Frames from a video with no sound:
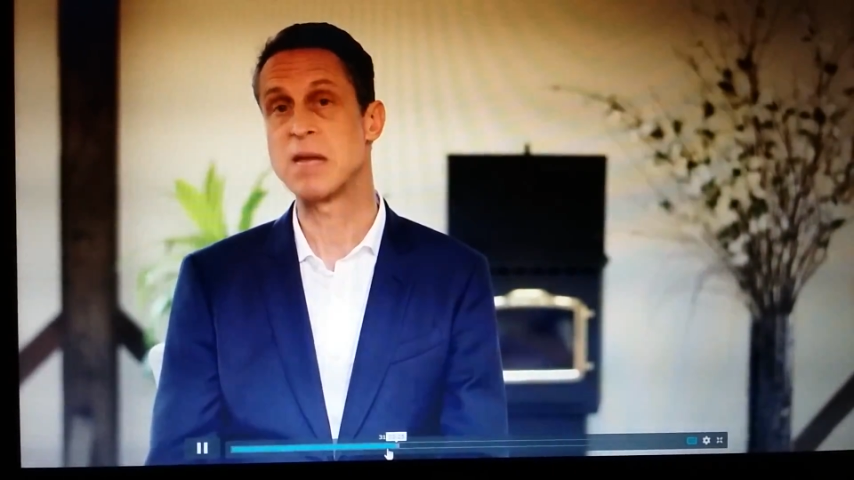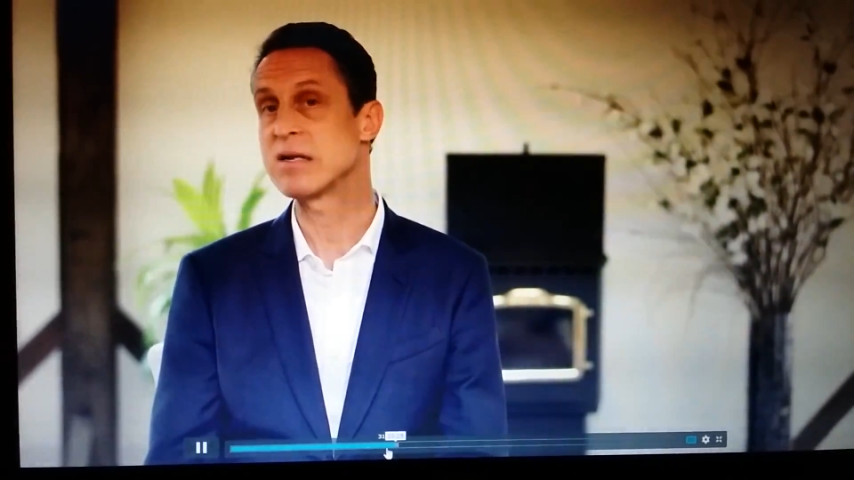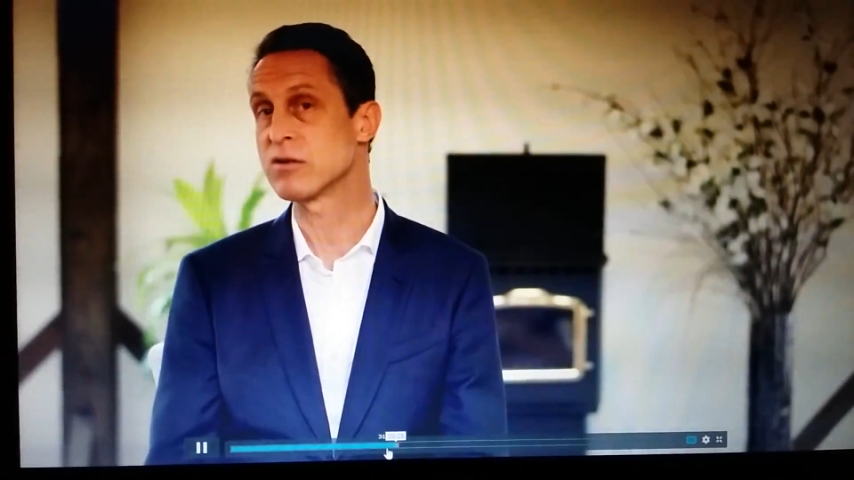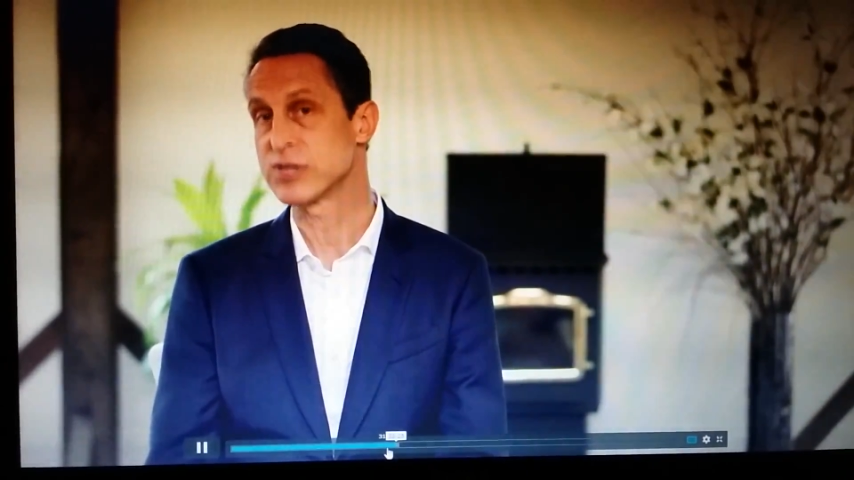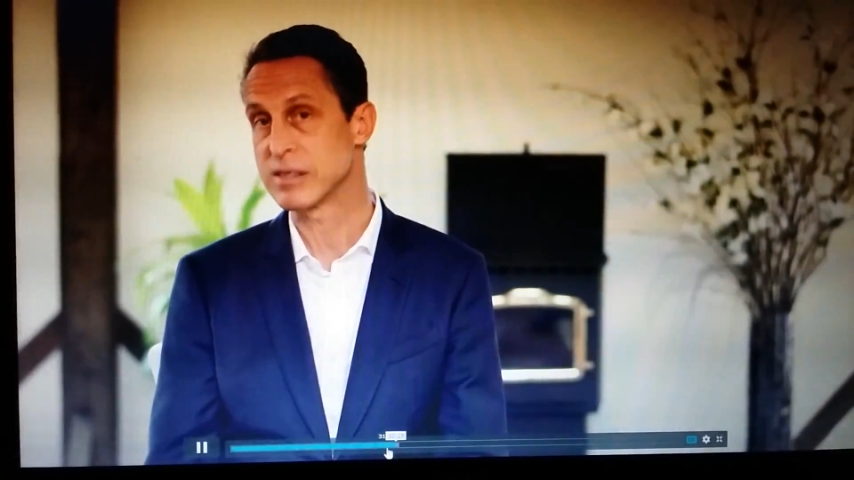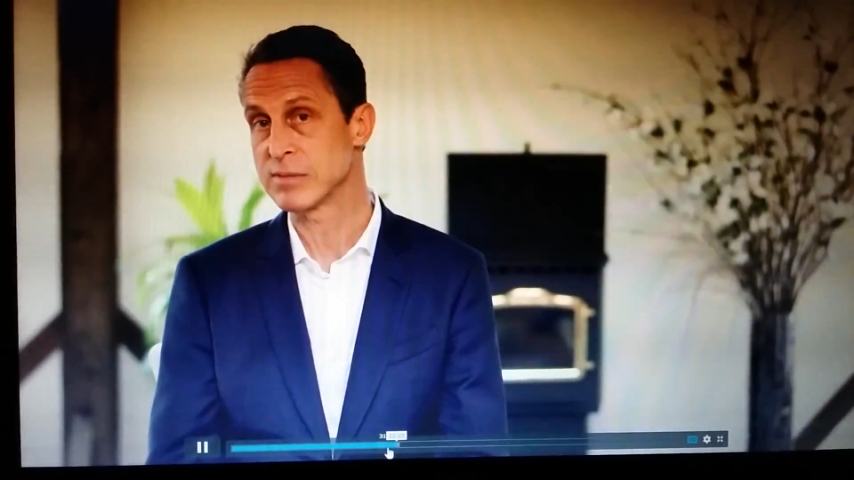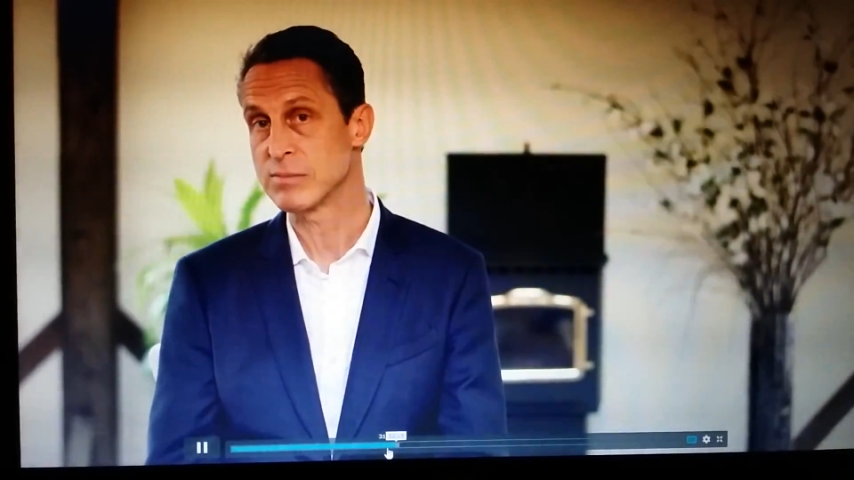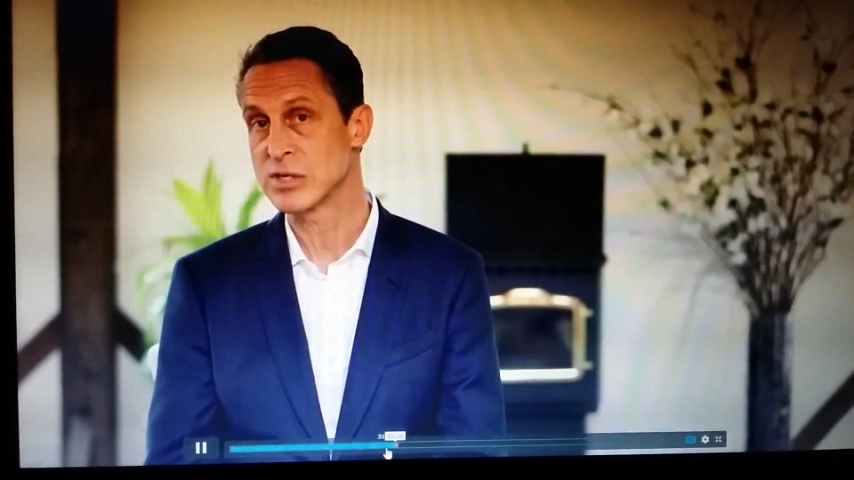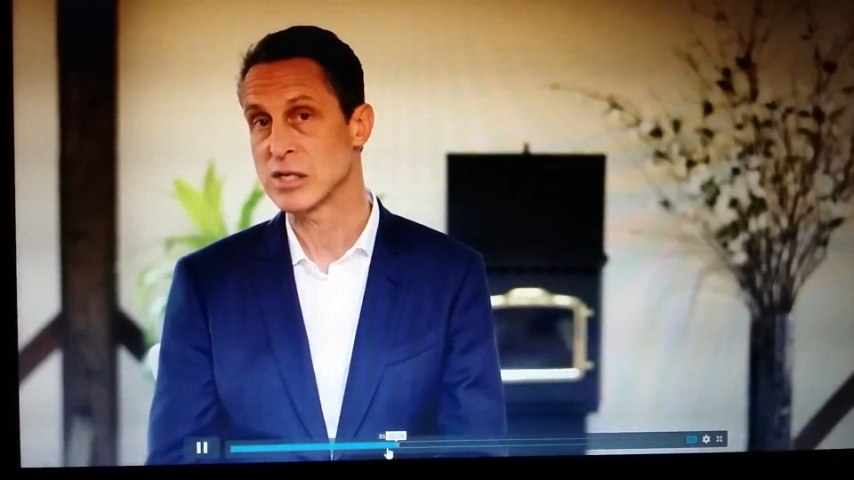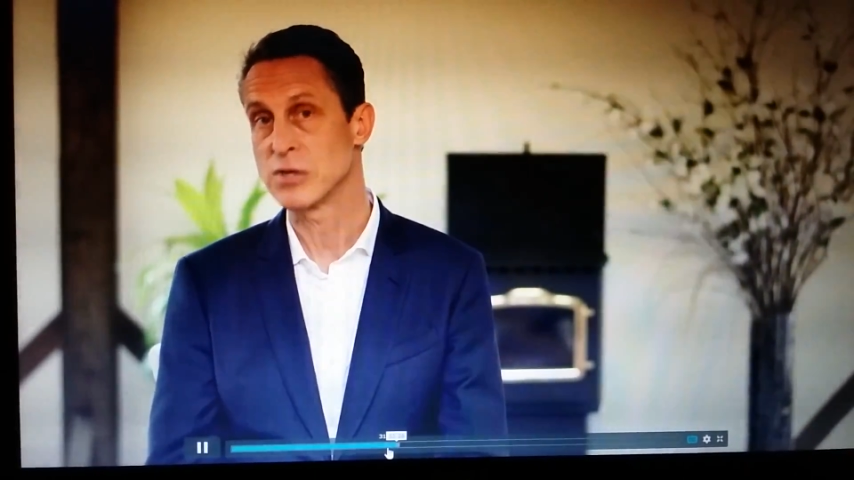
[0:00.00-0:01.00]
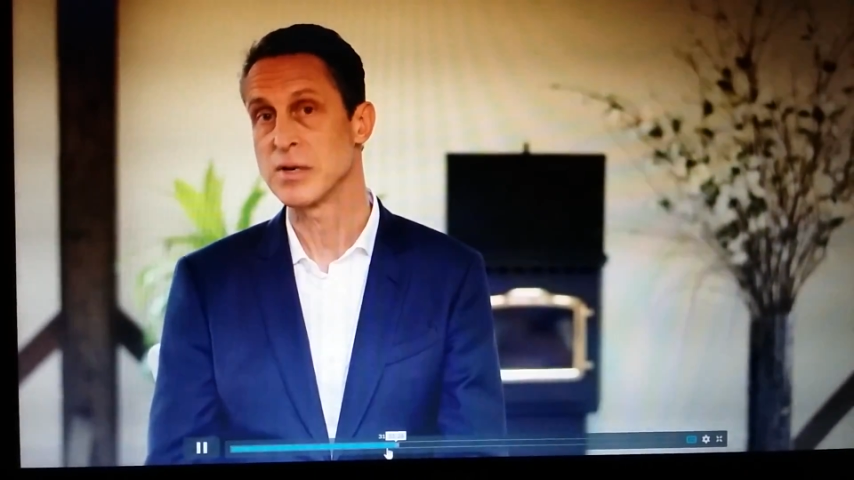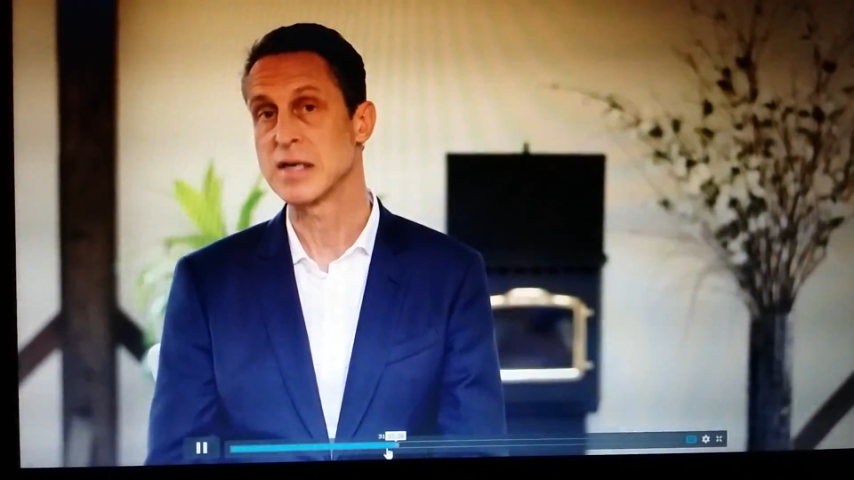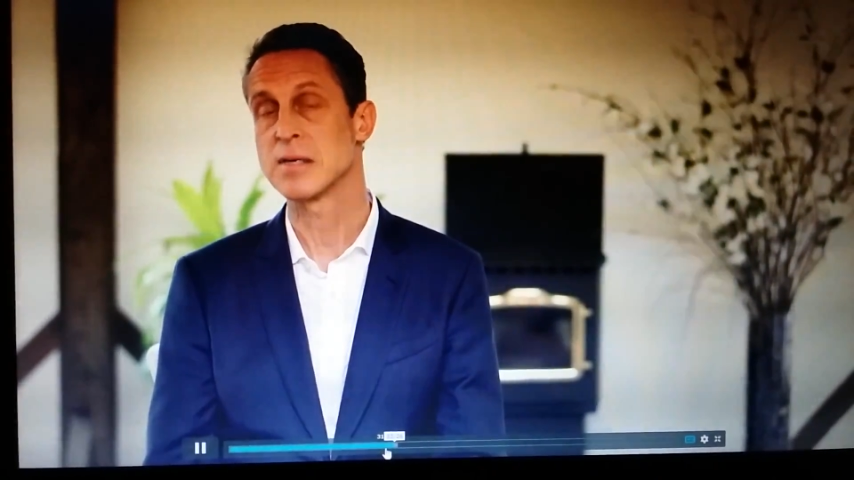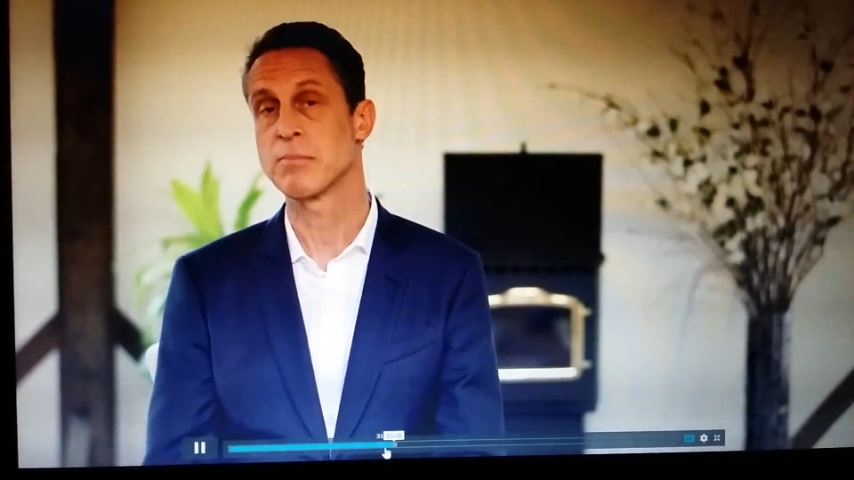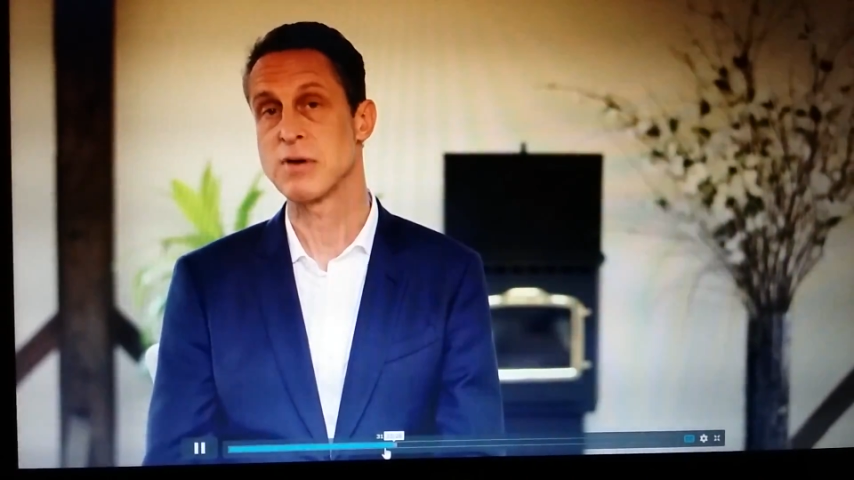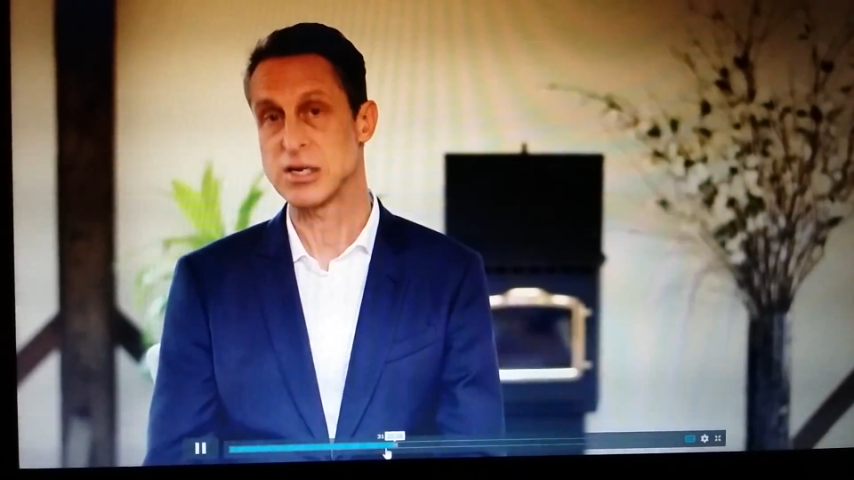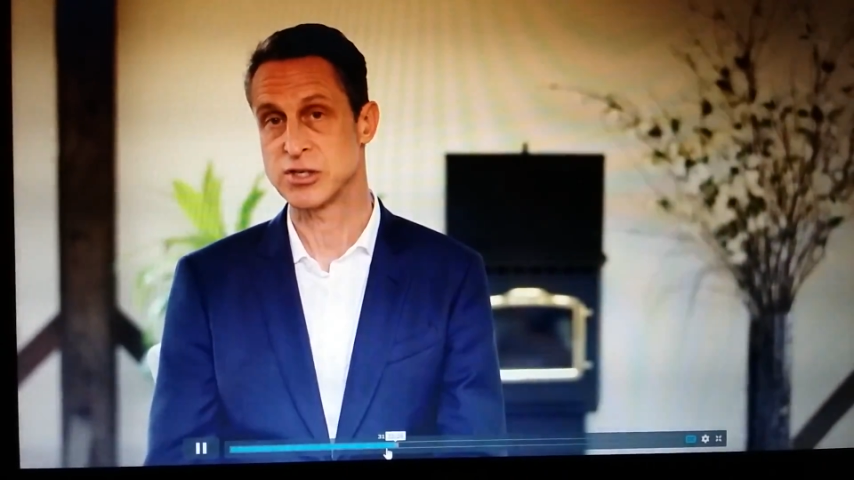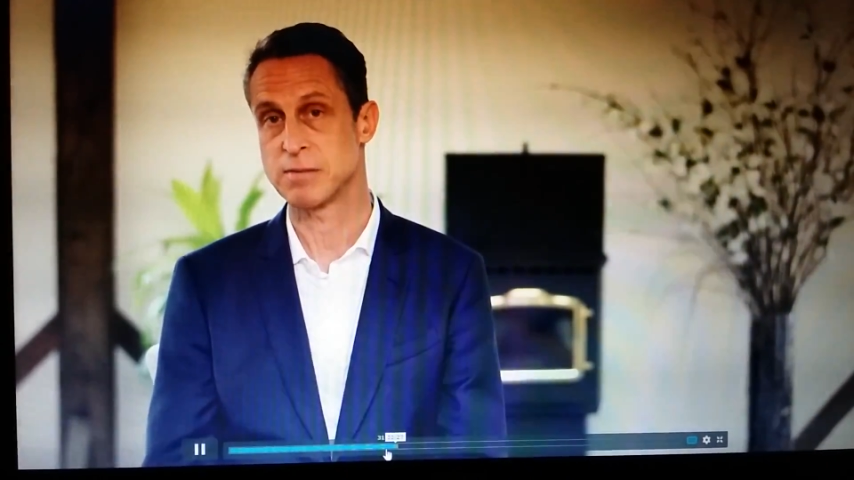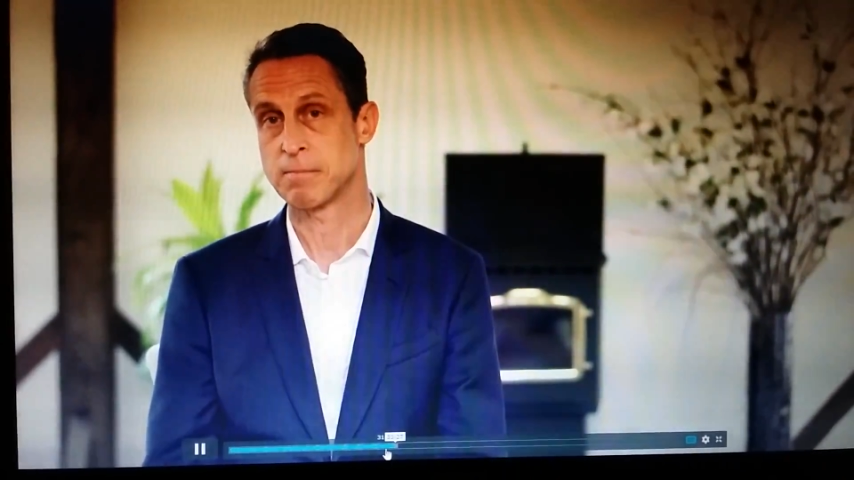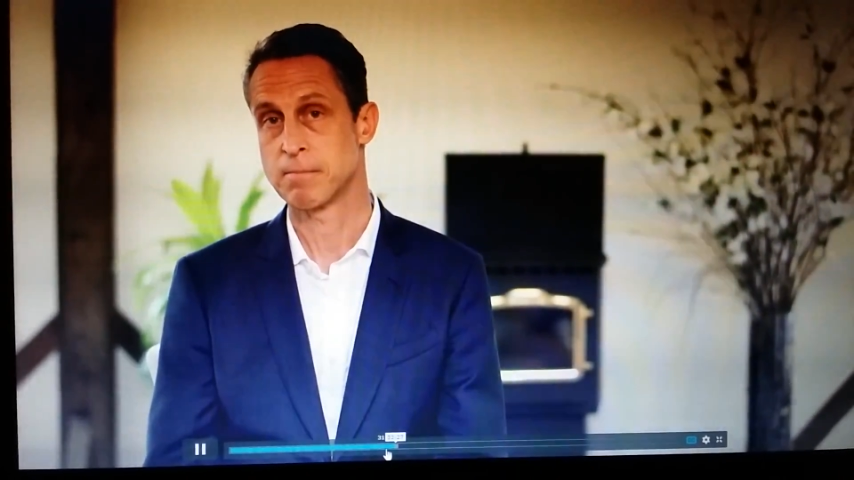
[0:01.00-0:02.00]
mental symptoms, including
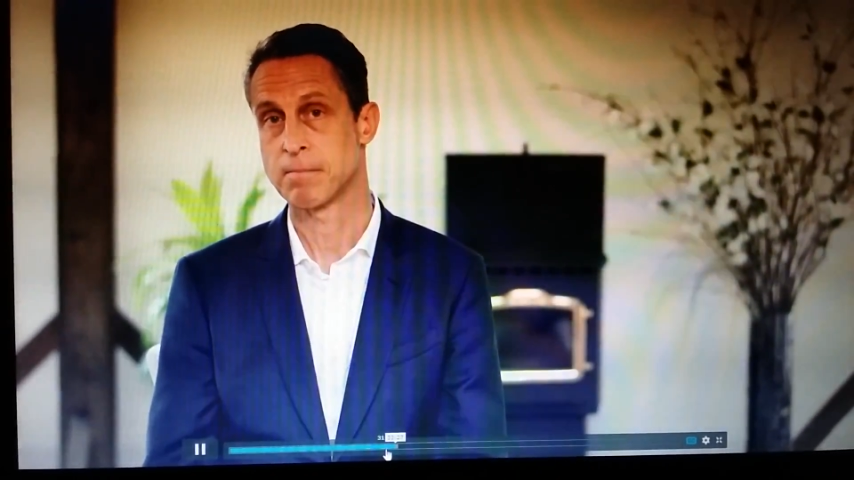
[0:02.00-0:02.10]
depression.